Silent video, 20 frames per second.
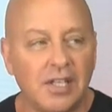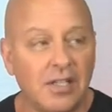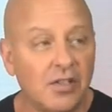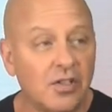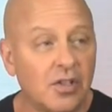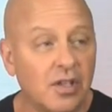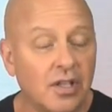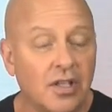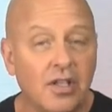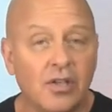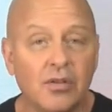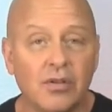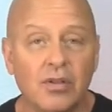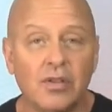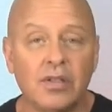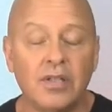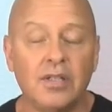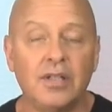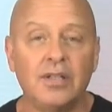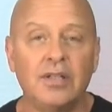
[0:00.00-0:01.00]

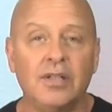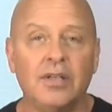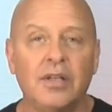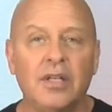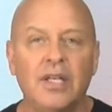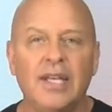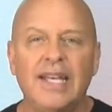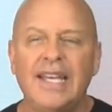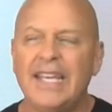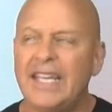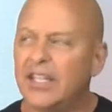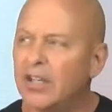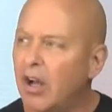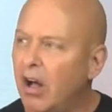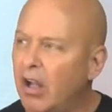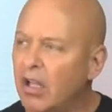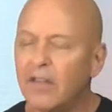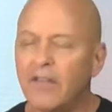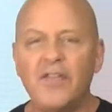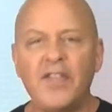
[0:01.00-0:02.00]
security. In
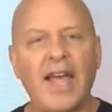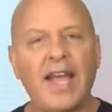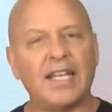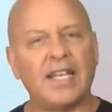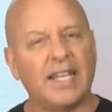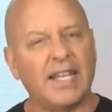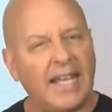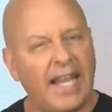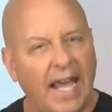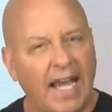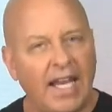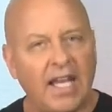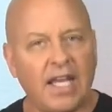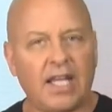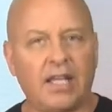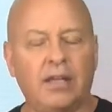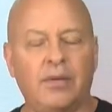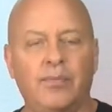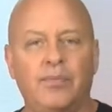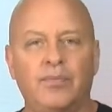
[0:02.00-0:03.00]
all of that
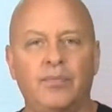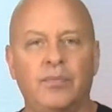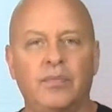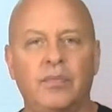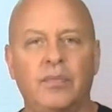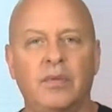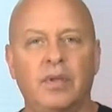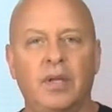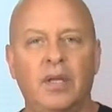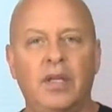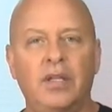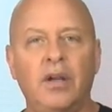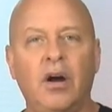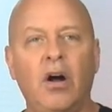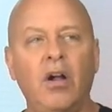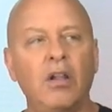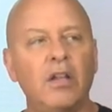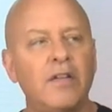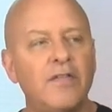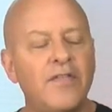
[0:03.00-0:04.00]
getting, in
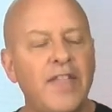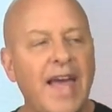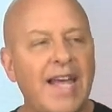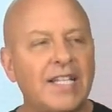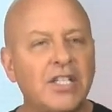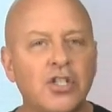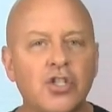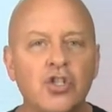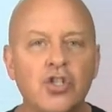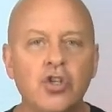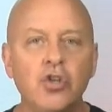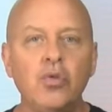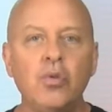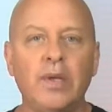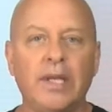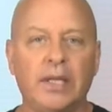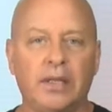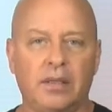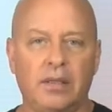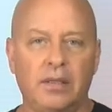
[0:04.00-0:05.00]
all of that
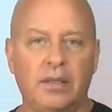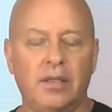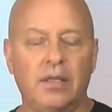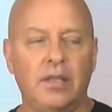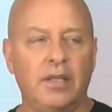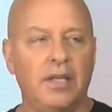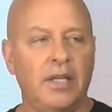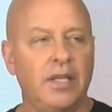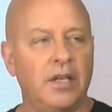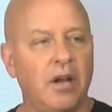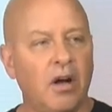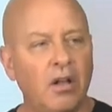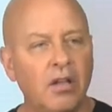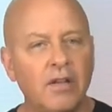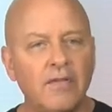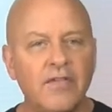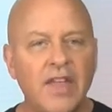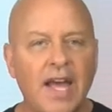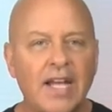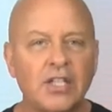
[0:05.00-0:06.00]
doing, in all
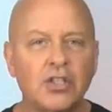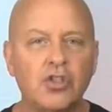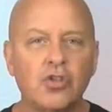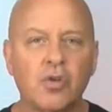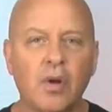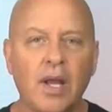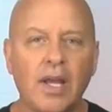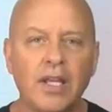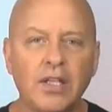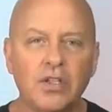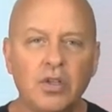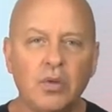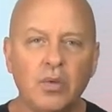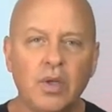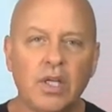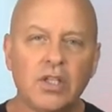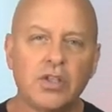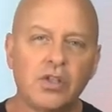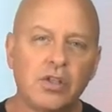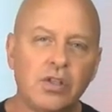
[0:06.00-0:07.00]
of that trying to
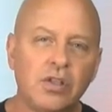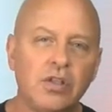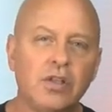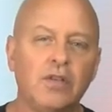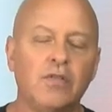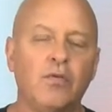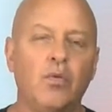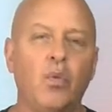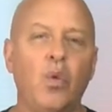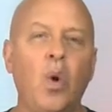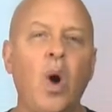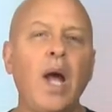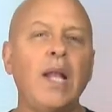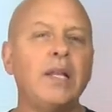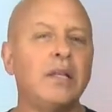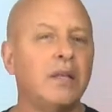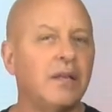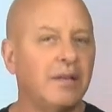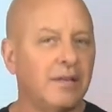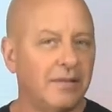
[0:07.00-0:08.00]
achieve,
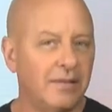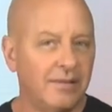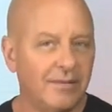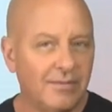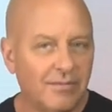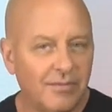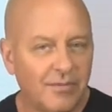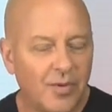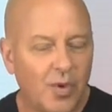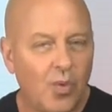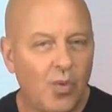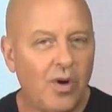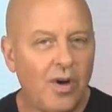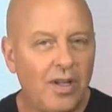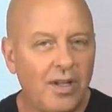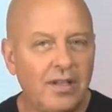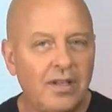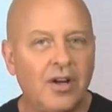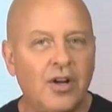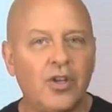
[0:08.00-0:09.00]
what
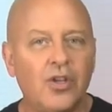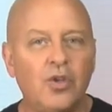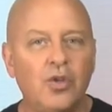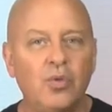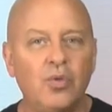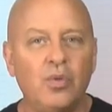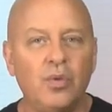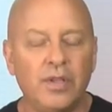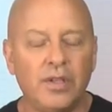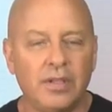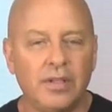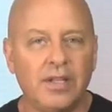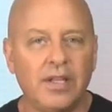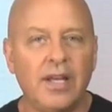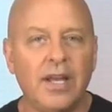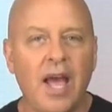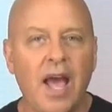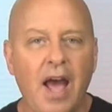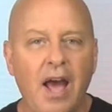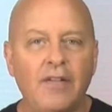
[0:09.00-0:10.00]
are you
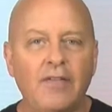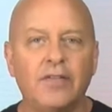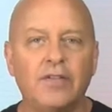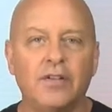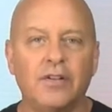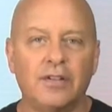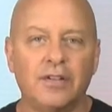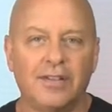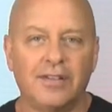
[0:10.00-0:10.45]
really after?